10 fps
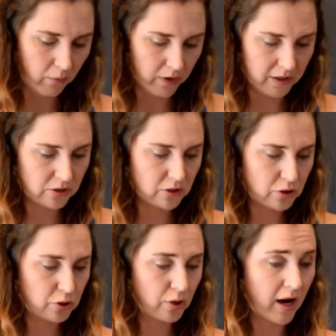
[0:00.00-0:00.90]
want to
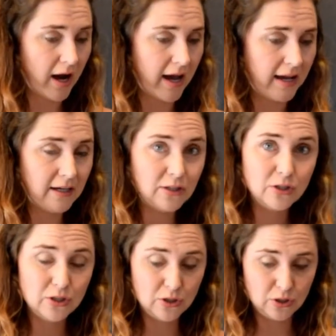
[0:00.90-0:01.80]
try
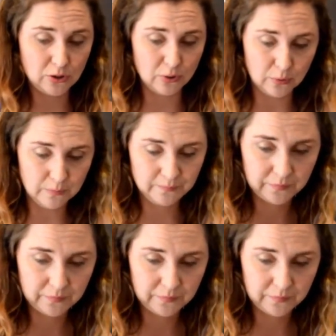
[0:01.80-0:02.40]
to do,